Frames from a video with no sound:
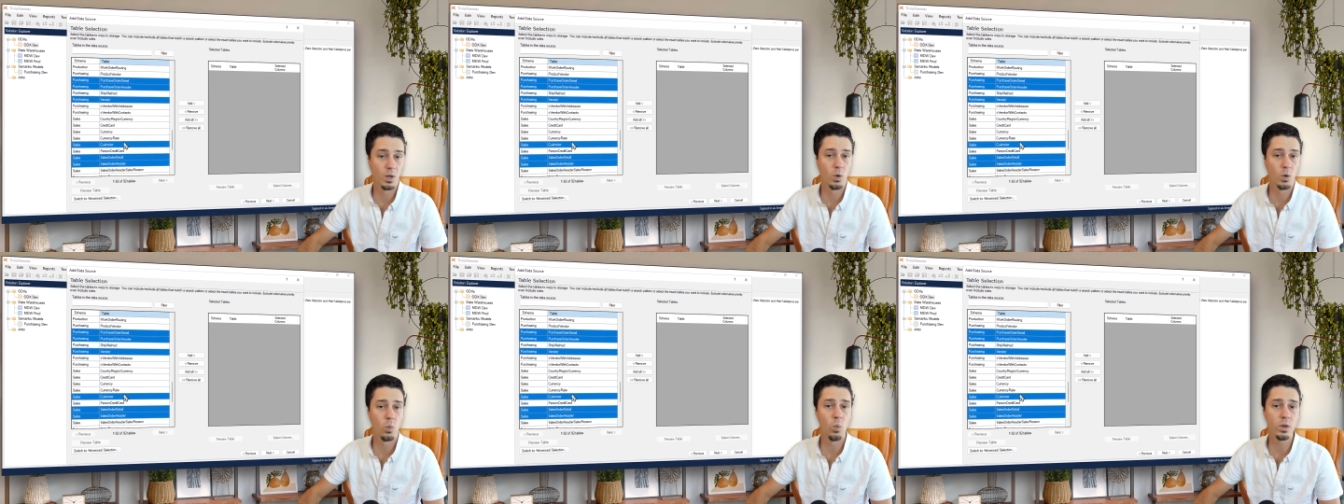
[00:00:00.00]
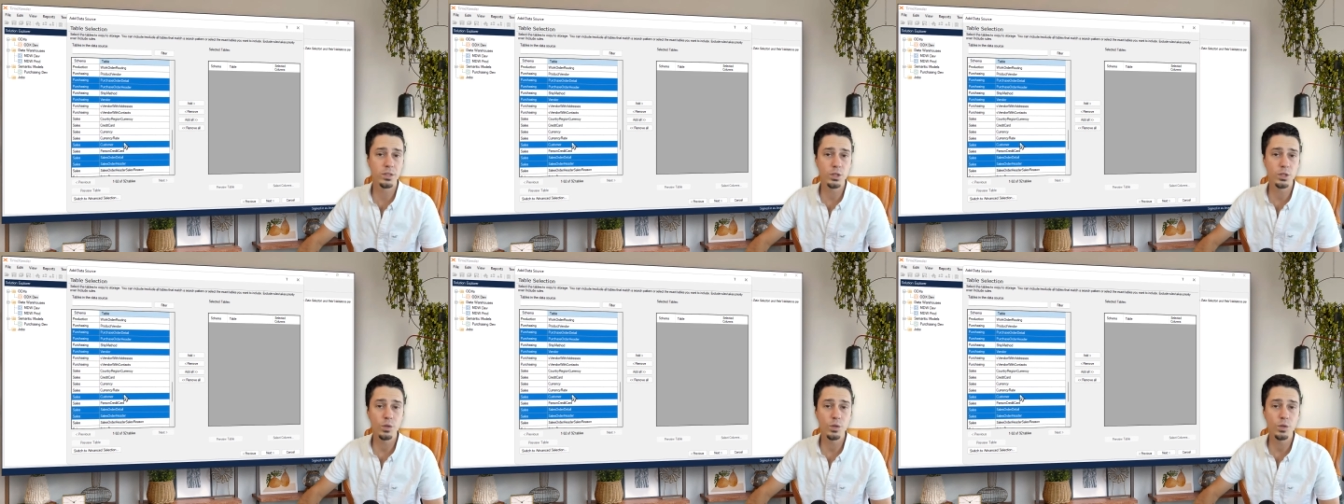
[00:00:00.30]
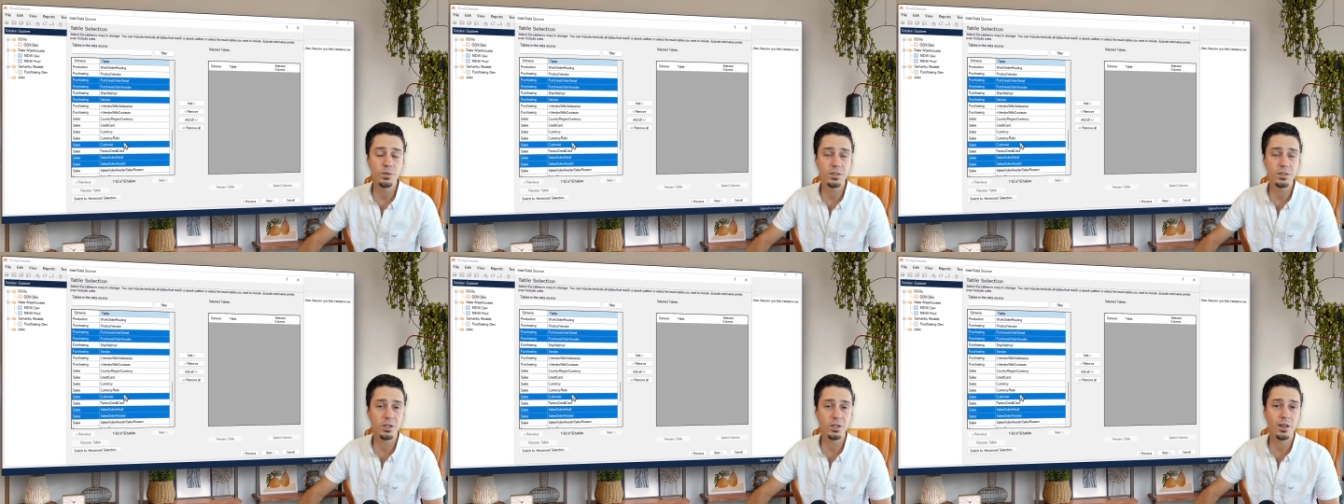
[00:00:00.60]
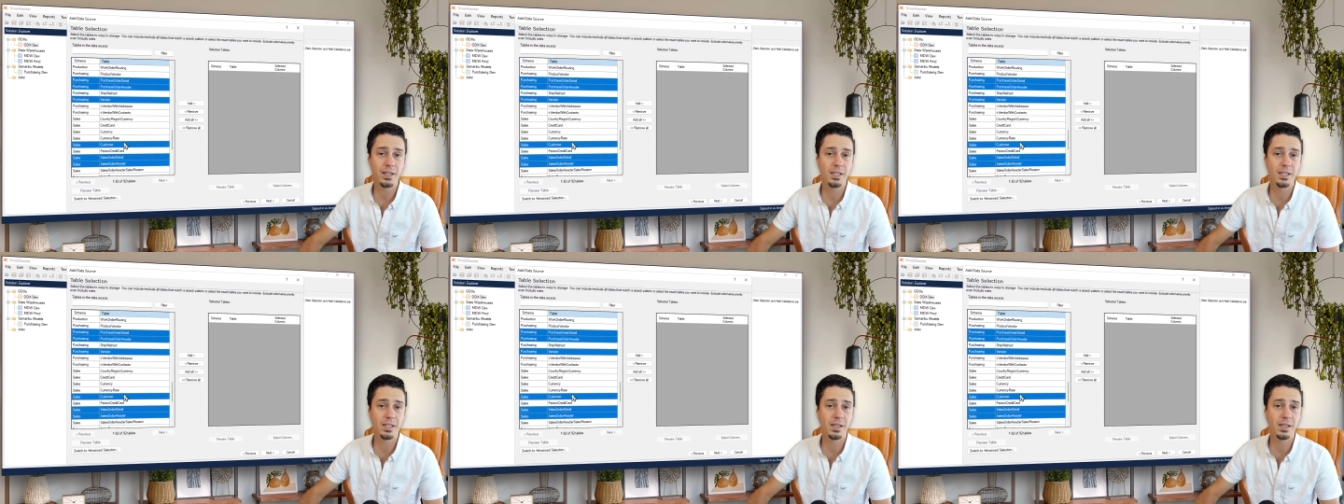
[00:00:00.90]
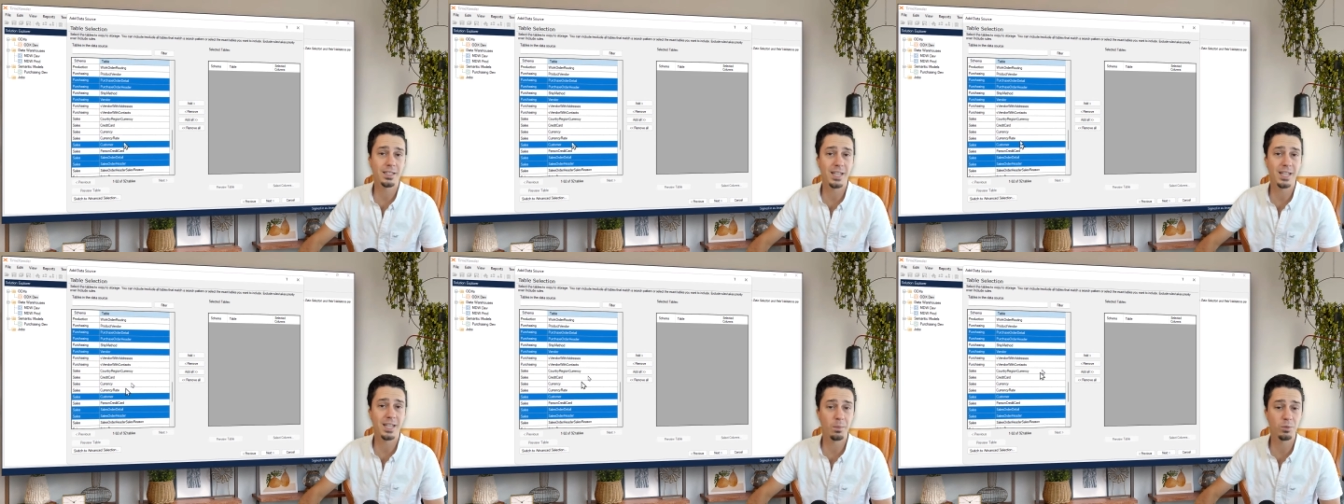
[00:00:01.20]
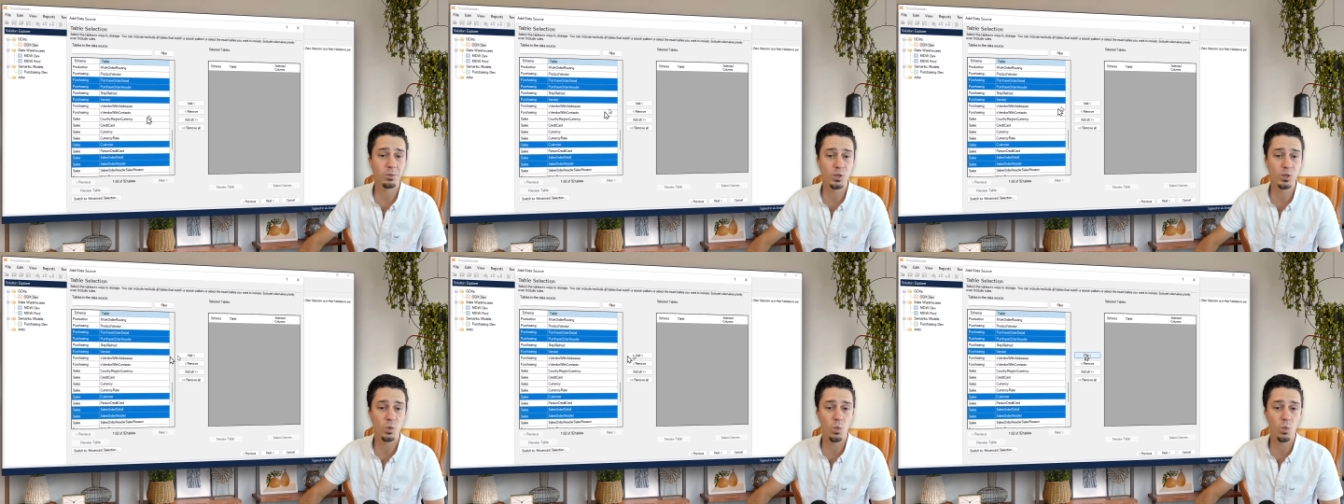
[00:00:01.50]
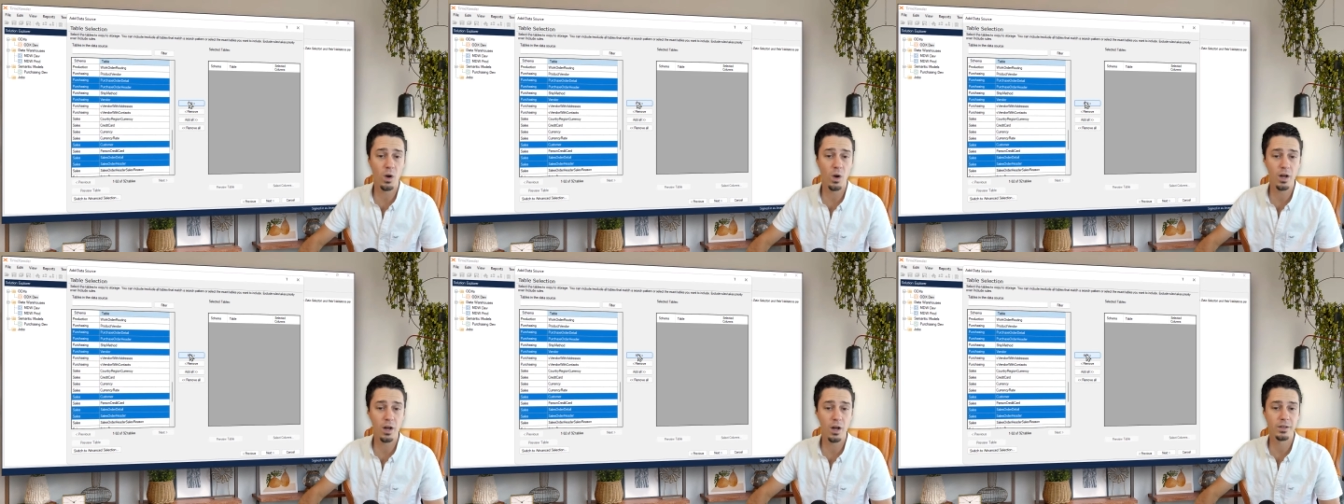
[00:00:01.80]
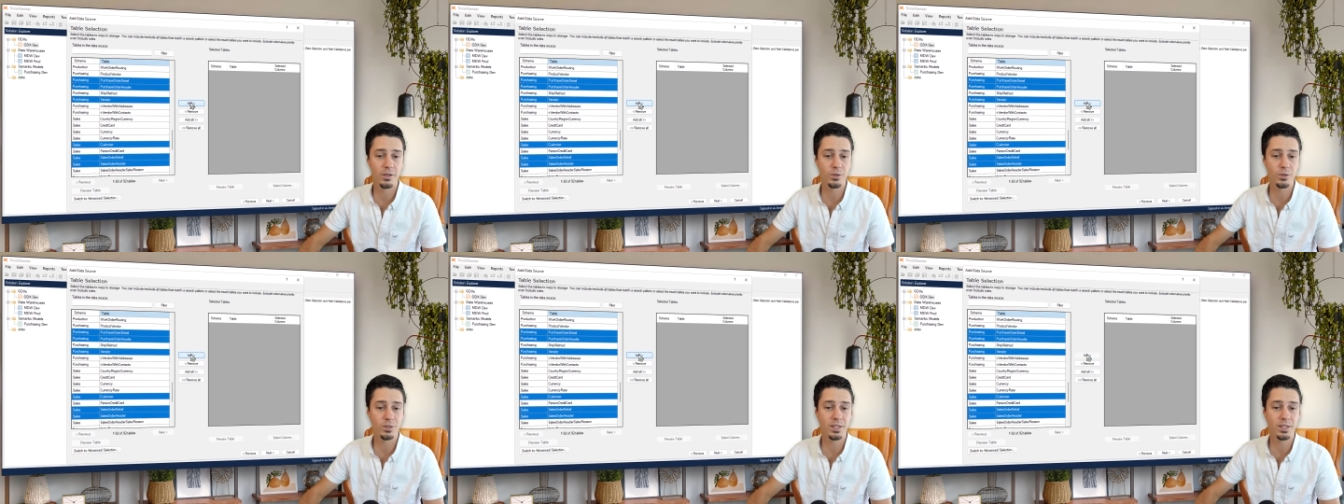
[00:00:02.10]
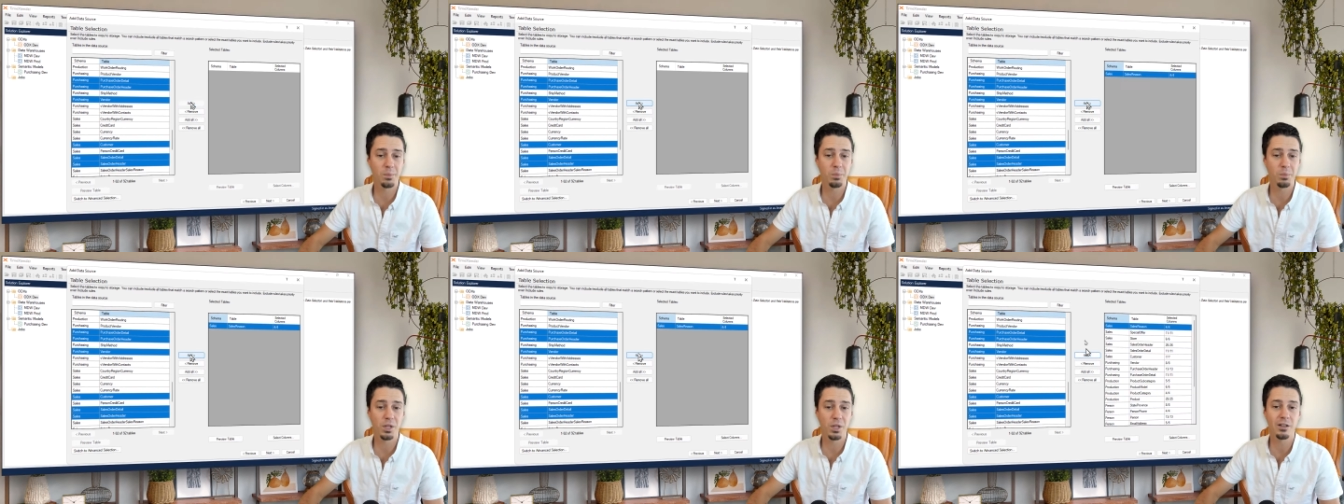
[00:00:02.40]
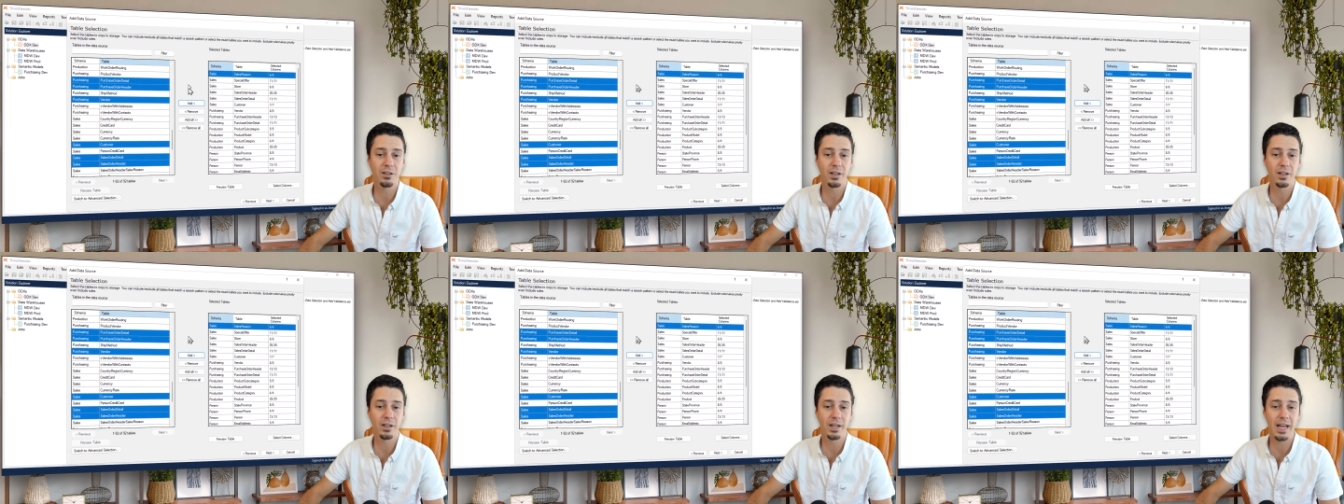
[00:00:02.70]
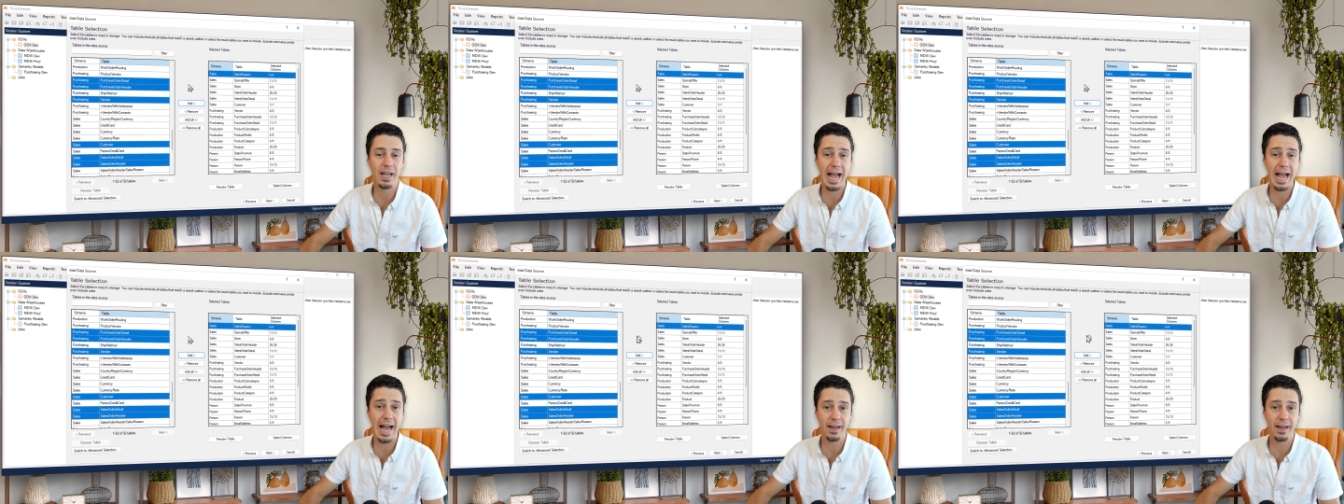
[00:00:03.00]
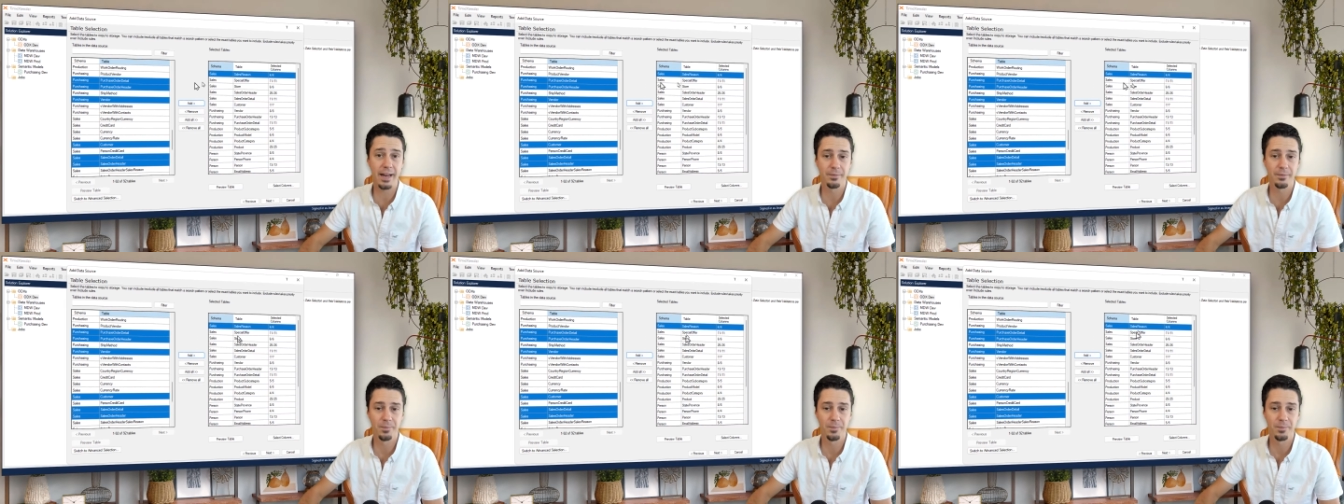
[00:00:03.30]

Once you've selected the tables you want, you simply click Add.